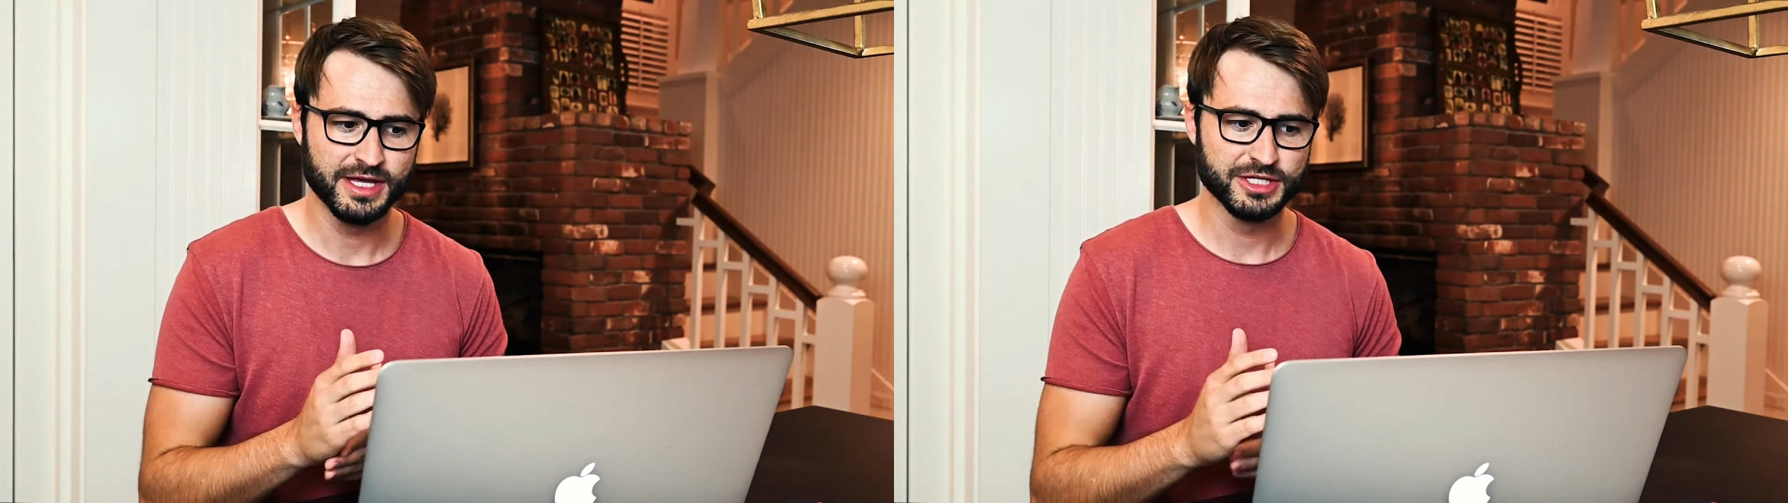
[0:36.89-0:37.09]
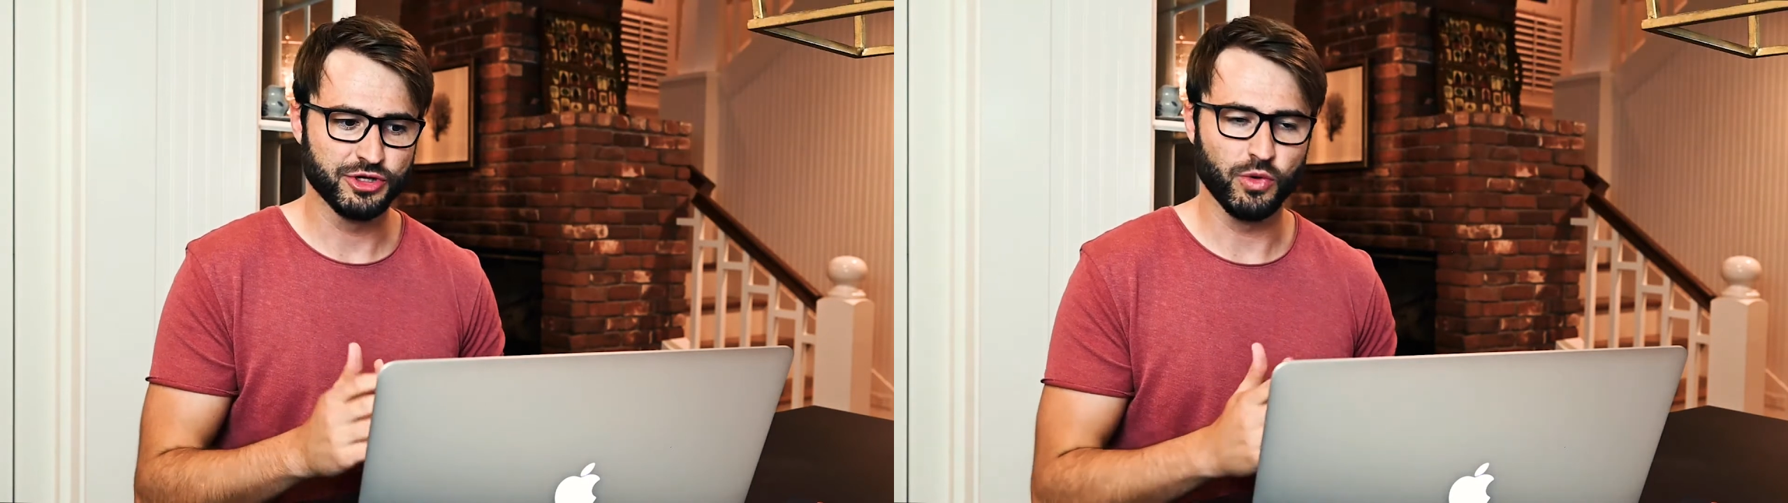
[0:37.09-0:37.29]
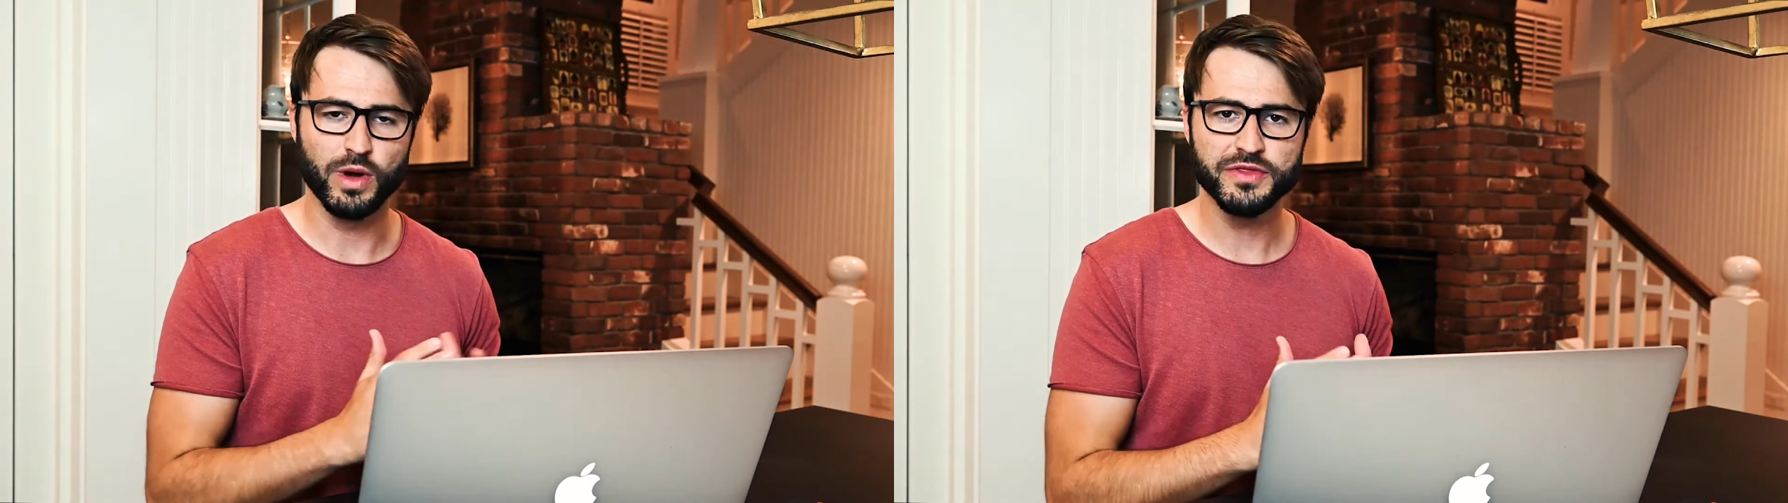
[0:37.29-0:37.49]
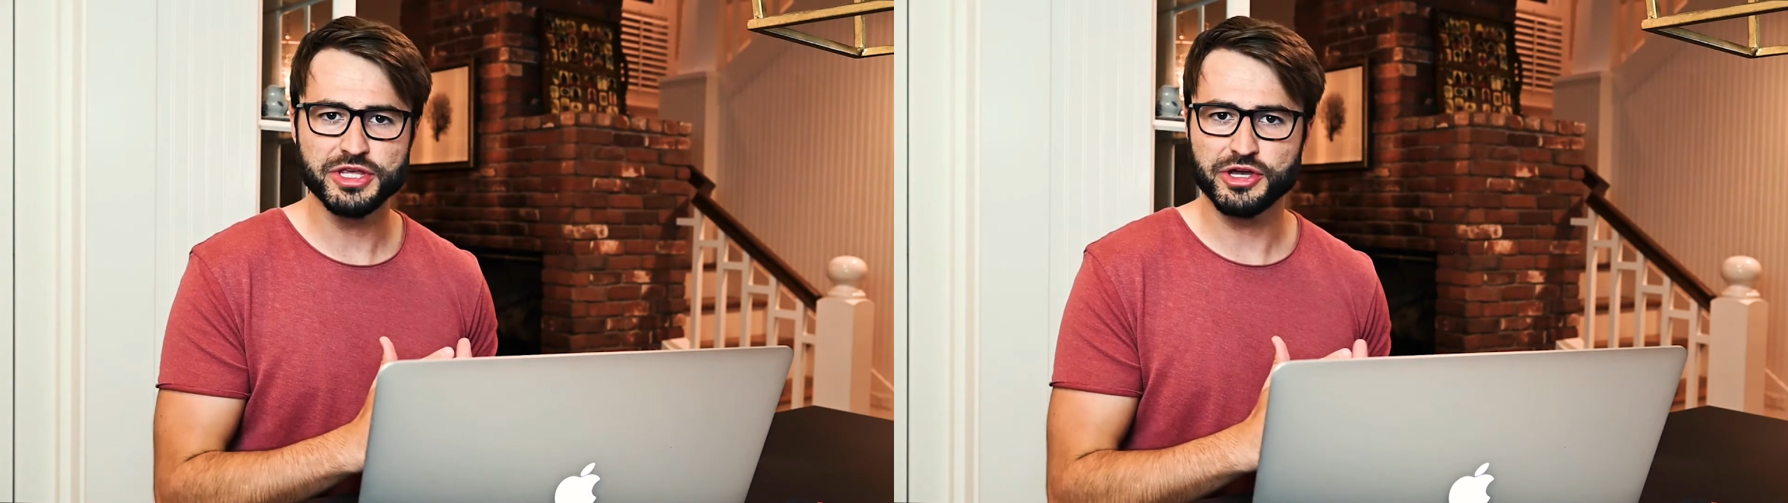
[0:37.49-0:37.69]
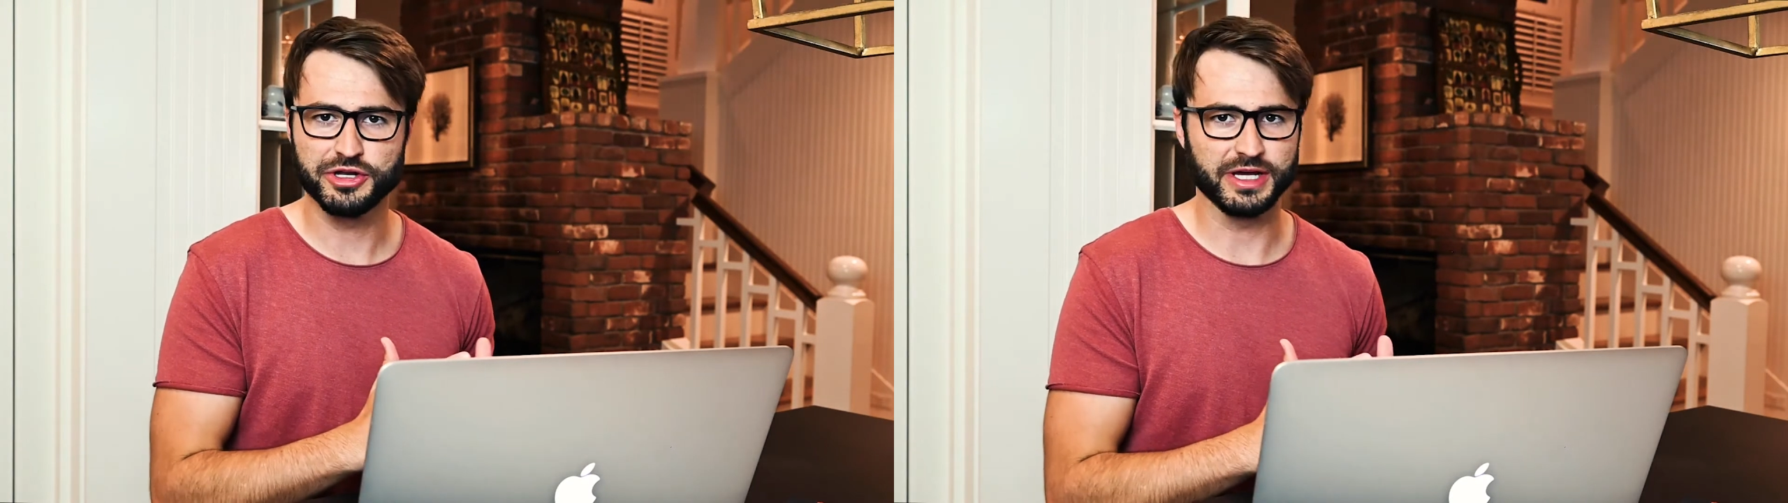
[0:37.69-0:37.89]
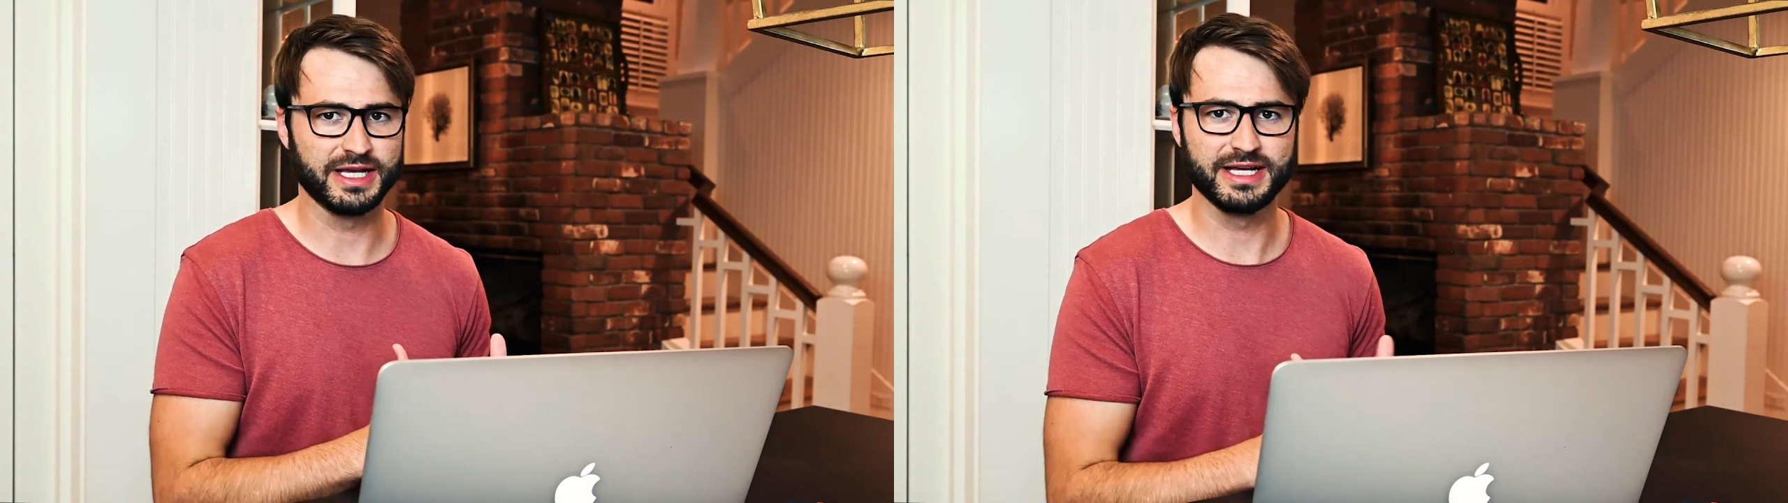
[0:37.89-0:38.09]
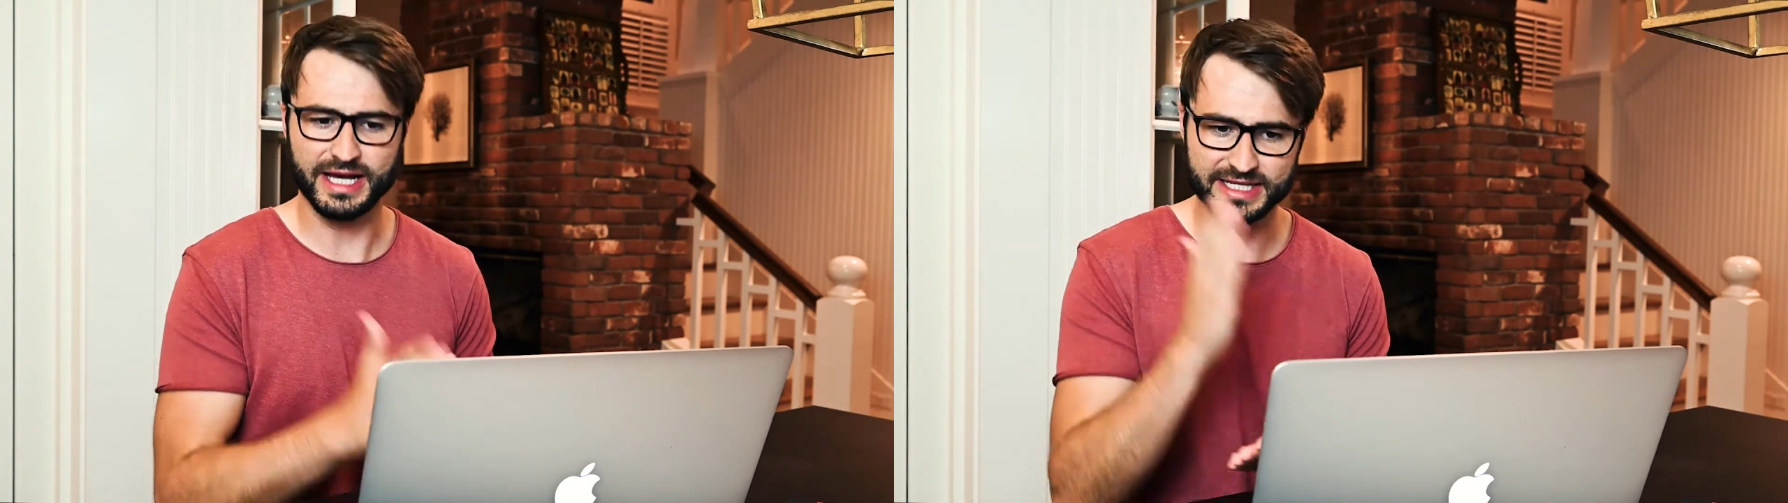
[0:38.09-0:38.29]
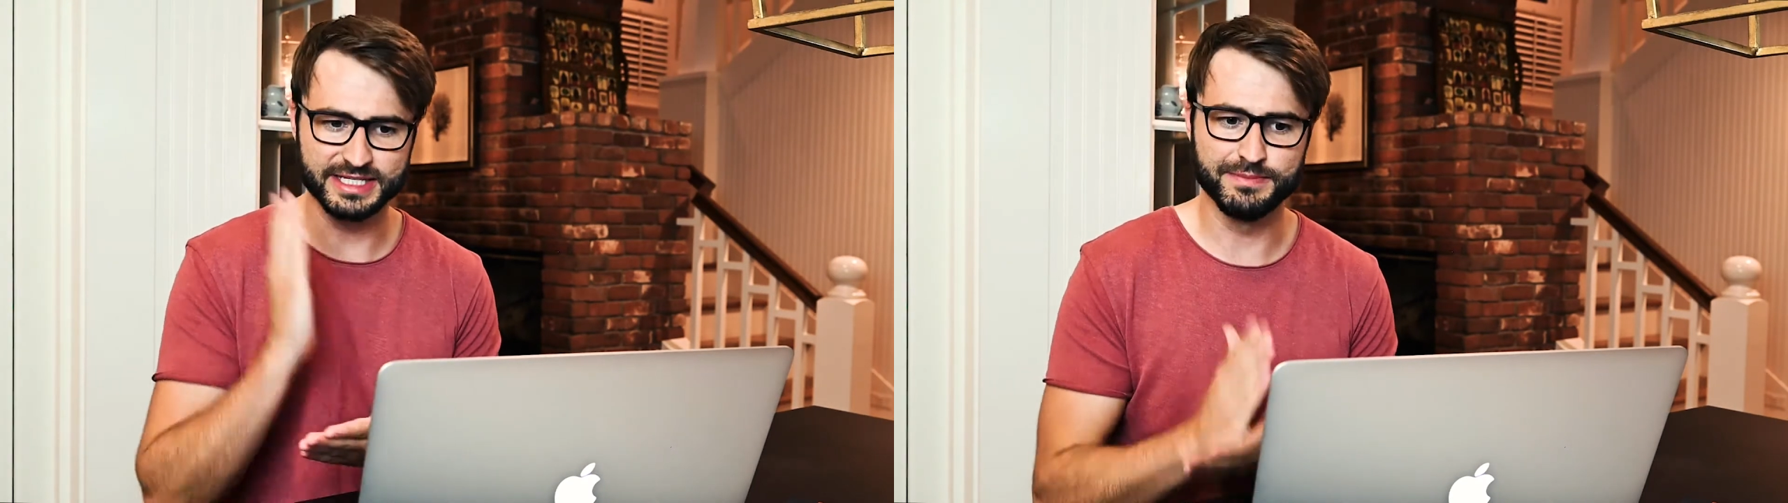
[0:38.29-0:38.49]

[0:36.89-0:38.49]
So whether you're going to cut